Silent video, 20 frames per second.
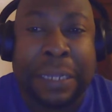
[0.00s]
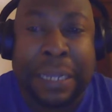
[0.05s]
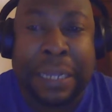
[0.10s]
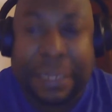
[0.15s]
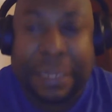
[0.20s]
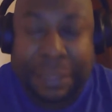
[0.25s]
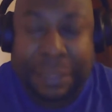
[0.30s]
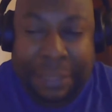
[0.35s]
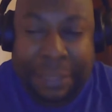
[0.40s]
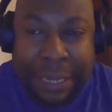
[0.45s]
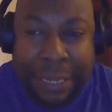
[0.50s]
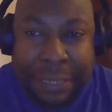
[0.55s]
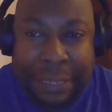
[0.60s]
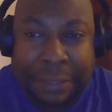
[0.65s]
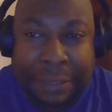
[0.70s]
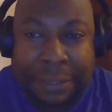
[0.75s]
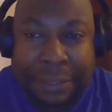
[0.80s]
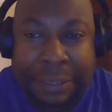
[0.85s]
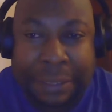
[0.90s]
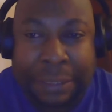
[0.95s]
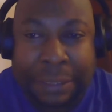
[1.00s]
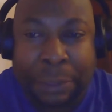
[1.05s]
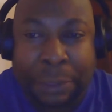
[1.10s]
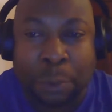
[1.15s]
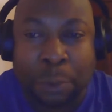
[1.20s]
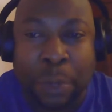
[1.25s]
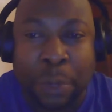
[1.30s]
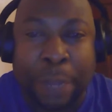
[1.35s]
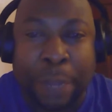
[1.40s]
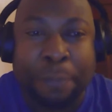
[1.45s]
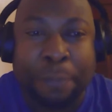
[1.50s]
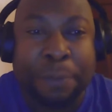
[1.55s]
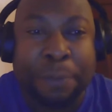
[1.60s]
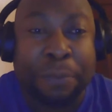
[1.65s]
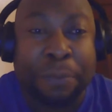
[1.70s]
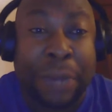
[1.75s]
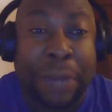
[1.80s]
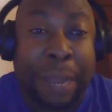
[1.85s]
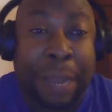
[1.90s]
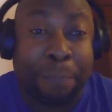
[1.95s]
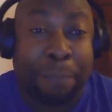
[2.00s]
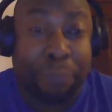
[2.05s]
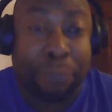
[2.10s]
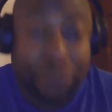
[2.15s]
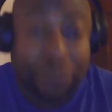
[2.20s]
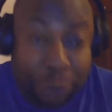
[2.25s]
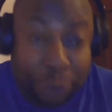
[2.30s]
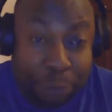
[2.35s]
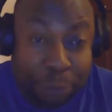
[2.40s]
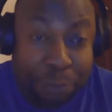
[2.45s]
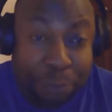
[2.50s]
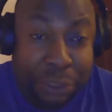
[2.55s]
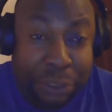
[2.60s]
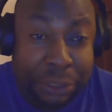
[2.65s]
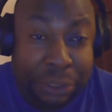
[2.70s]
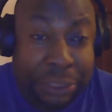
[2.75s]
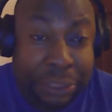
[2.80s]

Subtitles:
instances where people approach me,